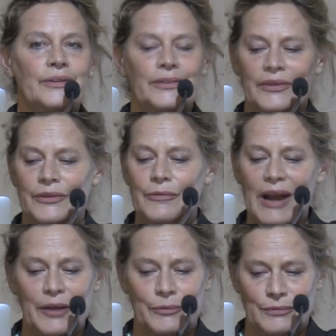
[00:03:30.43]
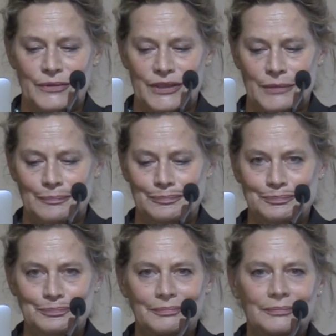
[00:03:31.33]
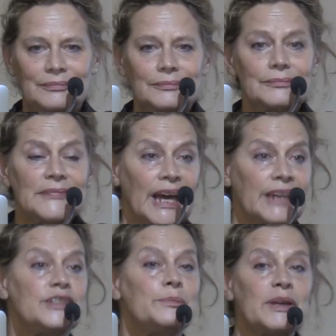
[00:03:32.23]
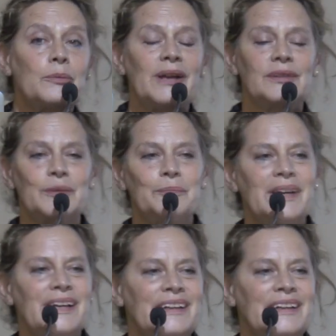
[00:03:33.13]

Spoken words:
on the ground. And a big welcome